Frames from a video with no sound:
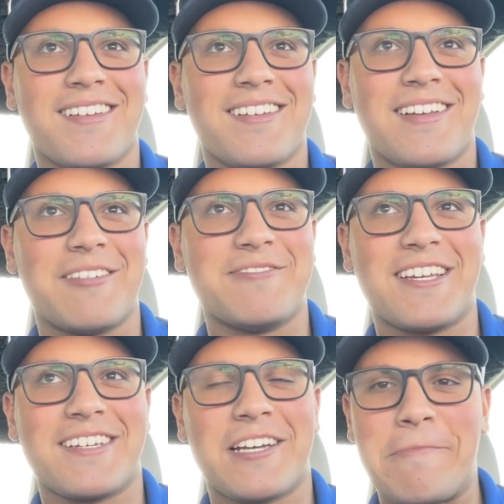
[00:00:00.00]
I'm
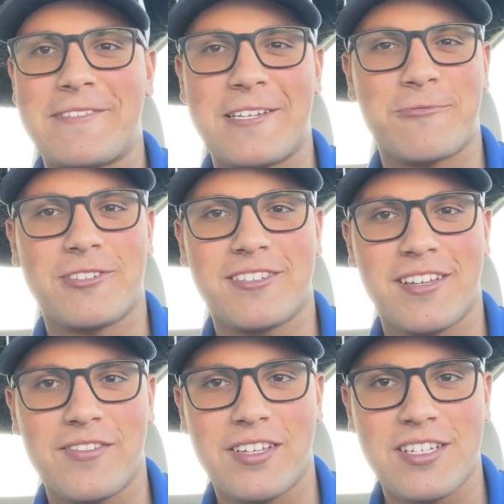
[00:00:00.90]
obsessed with
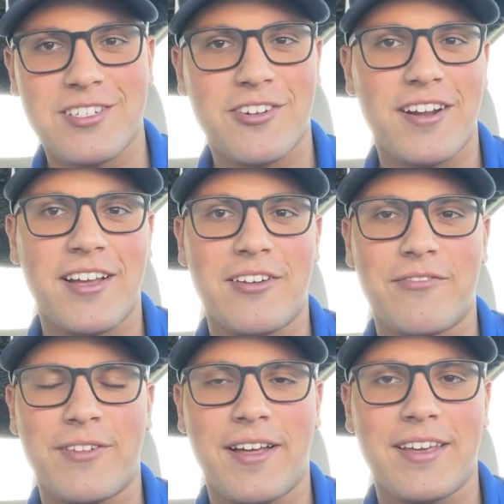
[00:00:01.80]
aviation right now and
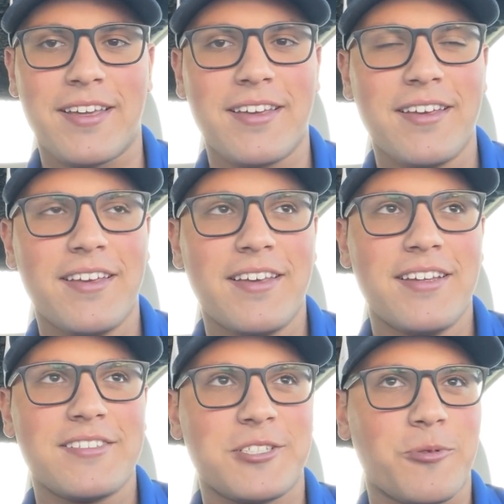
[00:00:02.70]
flying.
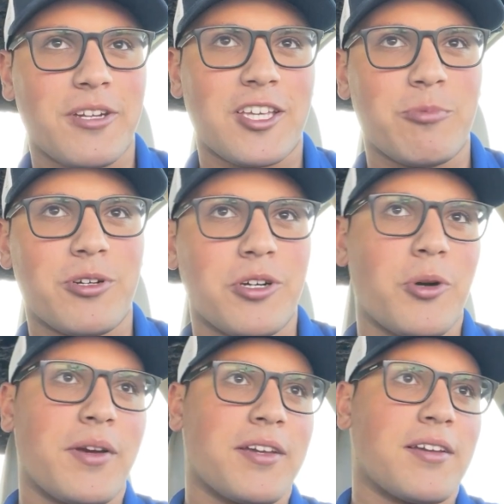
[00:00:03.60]
Just want to keep on
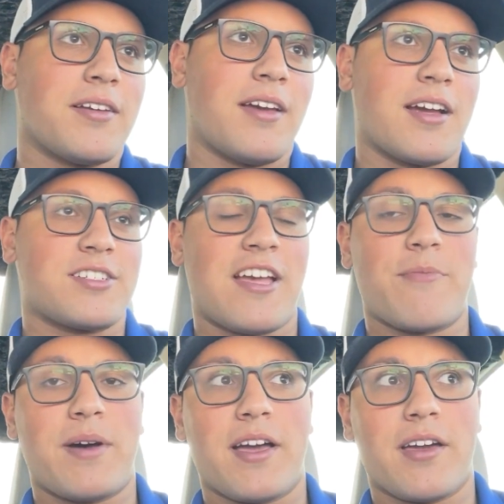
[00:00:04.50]
going. I actually have
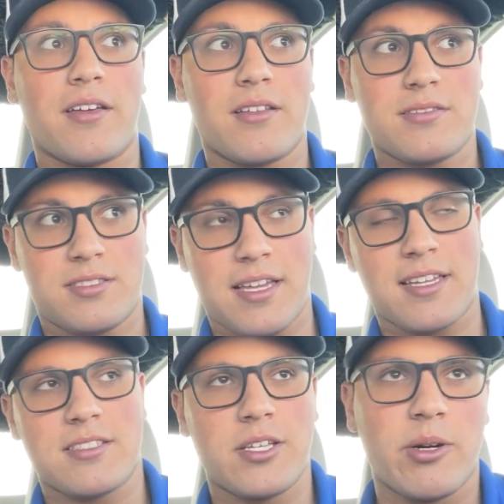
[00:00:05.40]
my
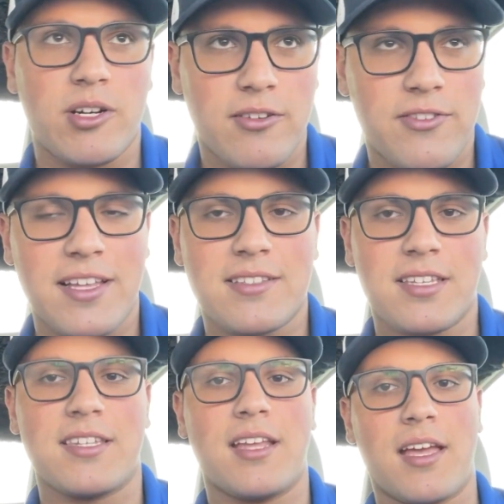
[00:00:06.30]
second TOL flight
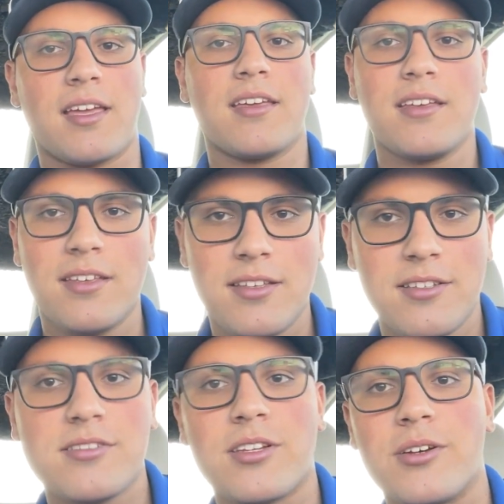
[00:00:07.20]
today,
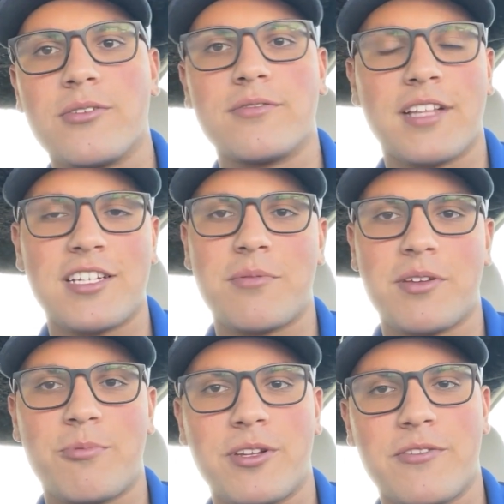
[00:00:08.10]
so that should
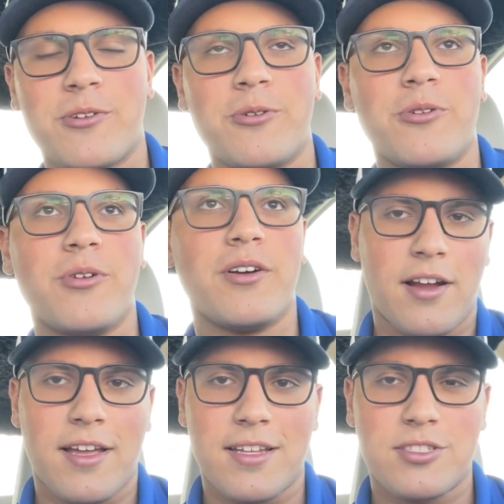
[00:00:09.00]
be pretty cool. All
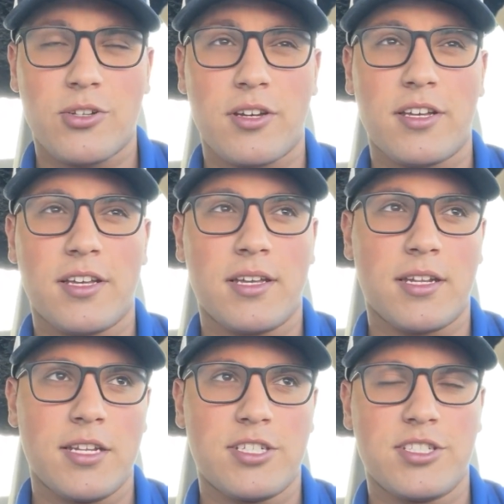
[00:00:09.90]
right, and so in
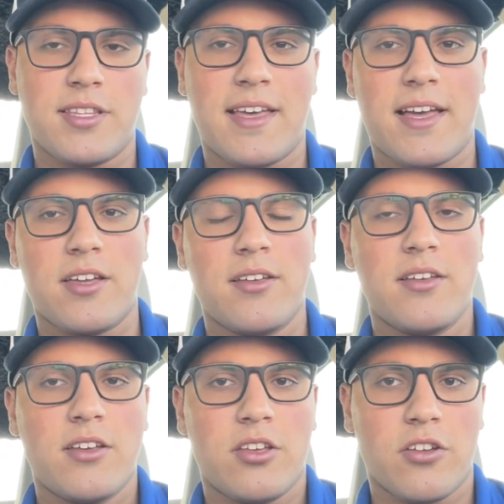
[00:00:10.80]
addition to that,
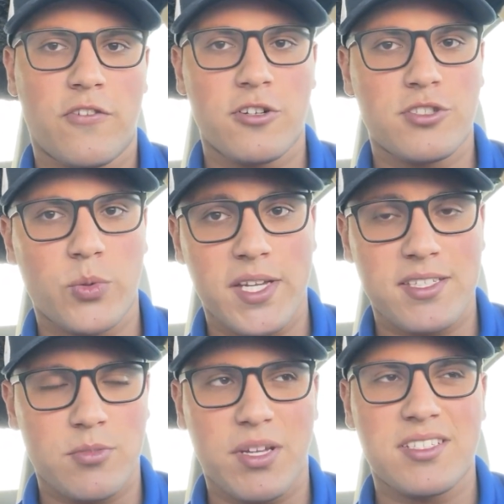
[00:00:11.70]
your first 2 weeks
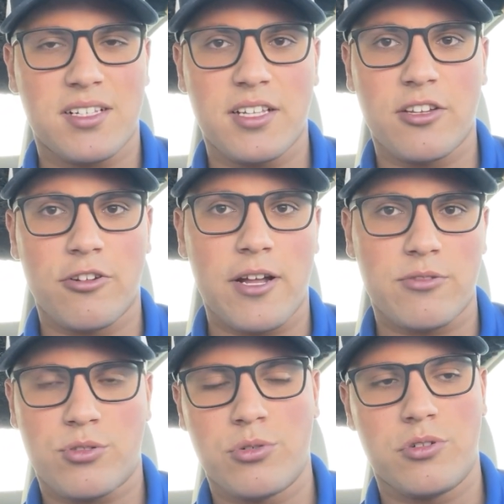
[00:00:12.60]
is basically the
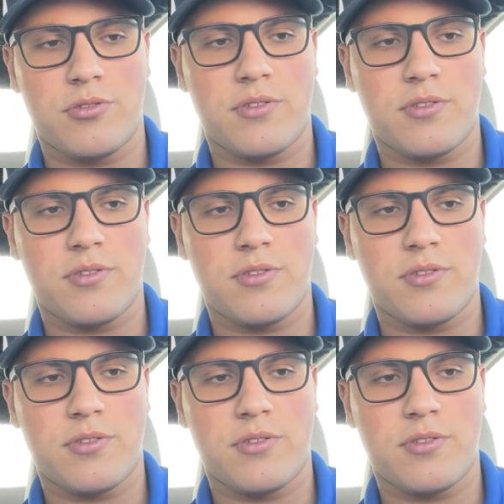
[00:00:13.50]
ground school,